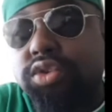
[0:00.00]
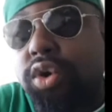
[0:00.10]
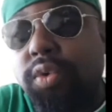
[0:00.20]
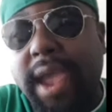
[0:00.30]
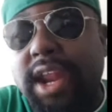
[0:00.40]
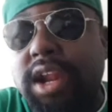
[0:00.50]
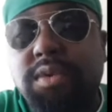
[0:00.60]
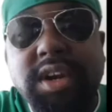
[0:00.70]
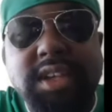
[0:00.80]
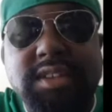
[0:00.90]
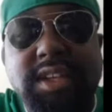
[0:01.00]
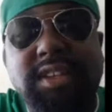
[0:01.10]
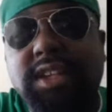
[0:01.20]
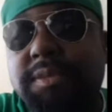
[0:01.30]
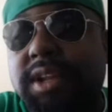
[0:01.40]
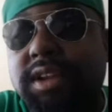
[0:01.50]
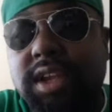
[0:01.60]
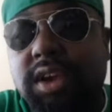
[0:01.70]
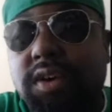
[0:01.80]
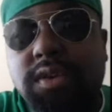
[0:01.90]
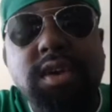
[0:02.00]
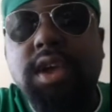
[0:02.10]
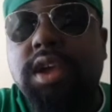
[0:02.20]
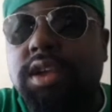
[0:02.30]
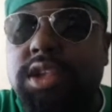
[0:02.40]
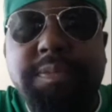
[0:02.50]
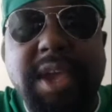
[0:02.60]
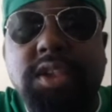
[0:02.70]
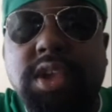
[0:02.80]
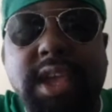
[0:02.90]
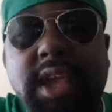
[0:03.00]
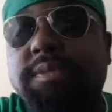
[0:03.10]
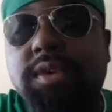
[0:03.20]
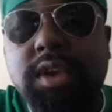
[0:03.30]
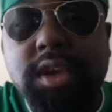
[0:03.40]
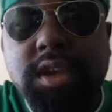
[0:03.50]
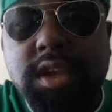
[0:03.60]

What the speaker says: So anyone that says he's mentally ill, speak to him.